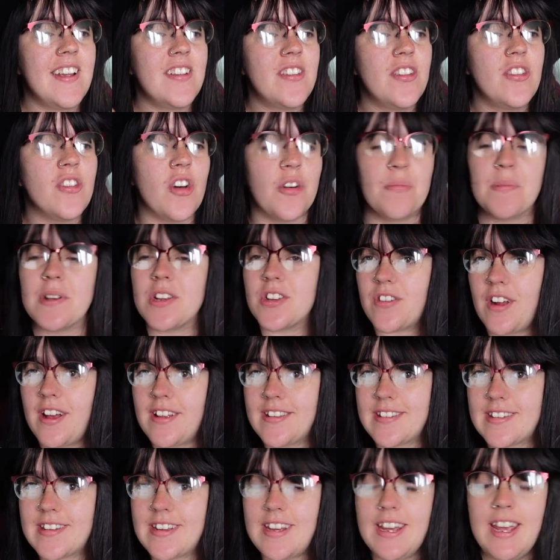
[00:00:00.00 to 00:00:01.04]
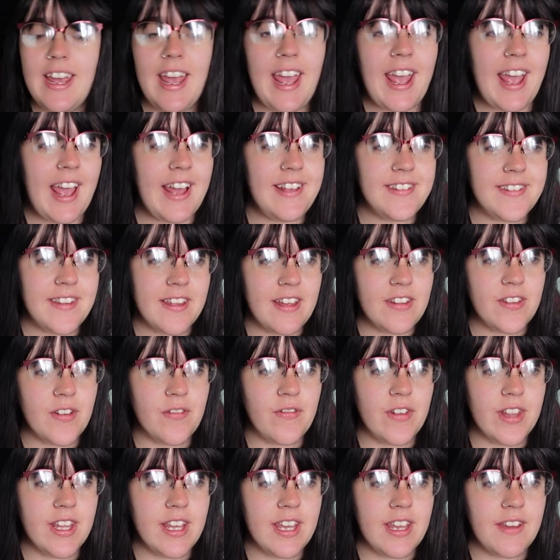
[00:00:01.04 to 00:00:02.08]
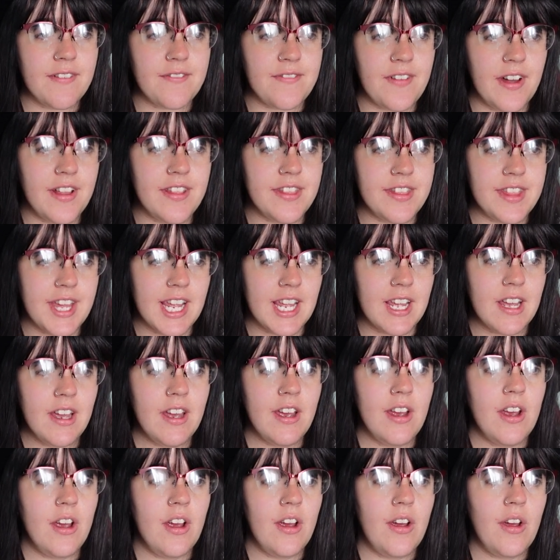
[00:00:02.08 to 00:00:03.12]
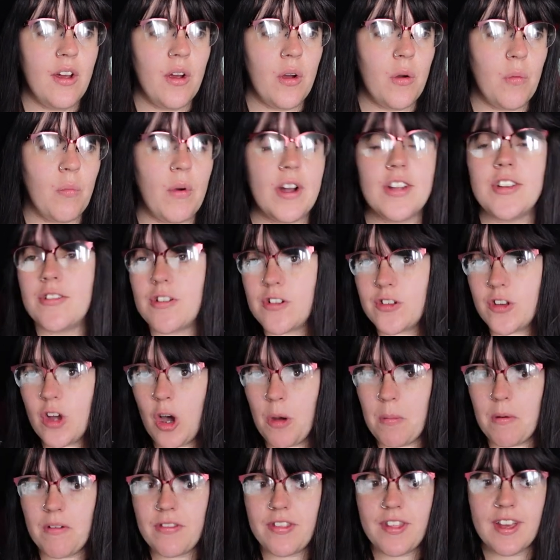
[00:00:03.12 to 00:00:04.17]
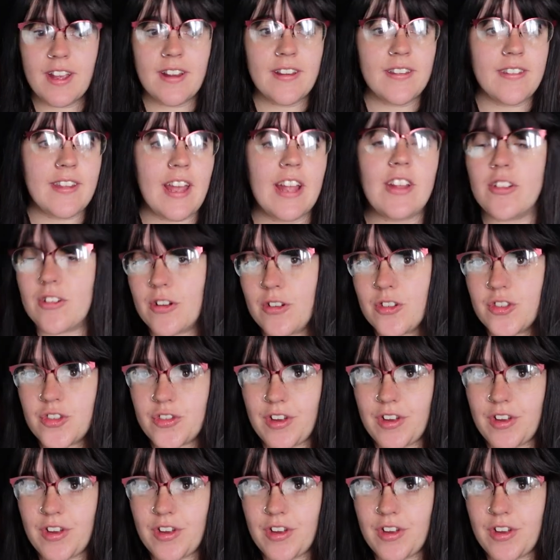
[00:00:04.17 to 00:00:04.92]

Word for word: to not be stressed. It's a really fun thing when you're on top of things and you're not